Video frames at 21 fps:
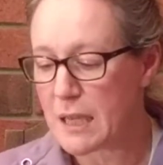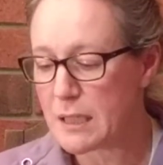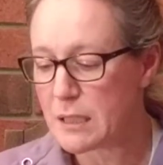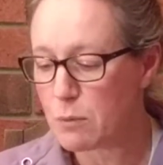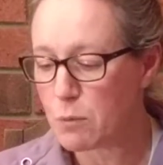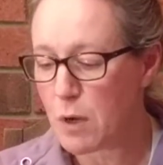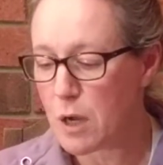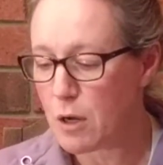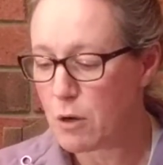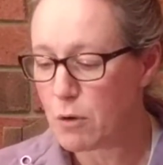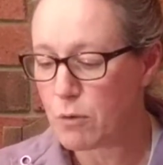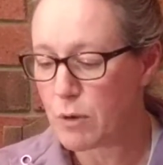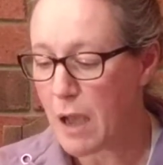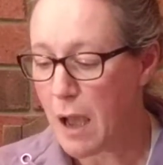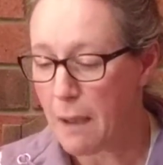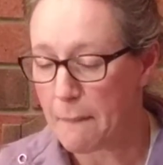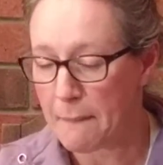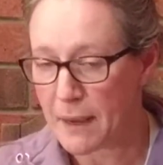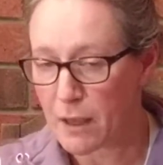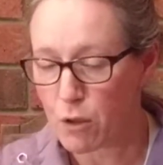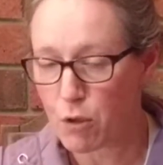as well
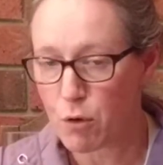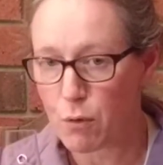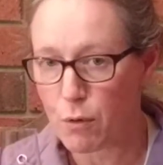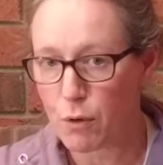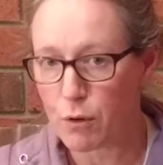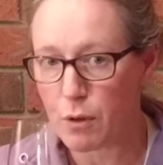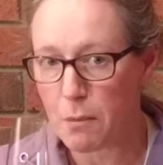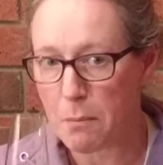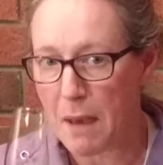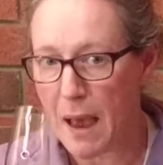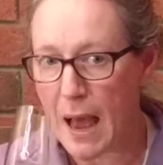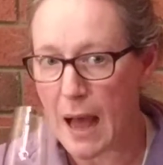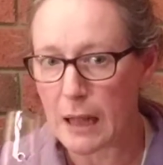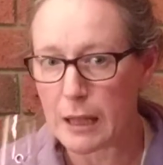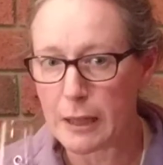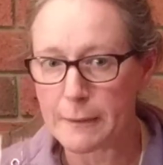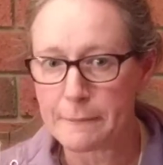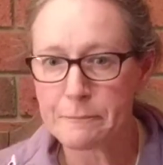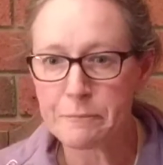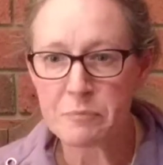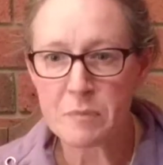coming through on the
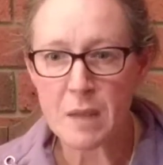palate.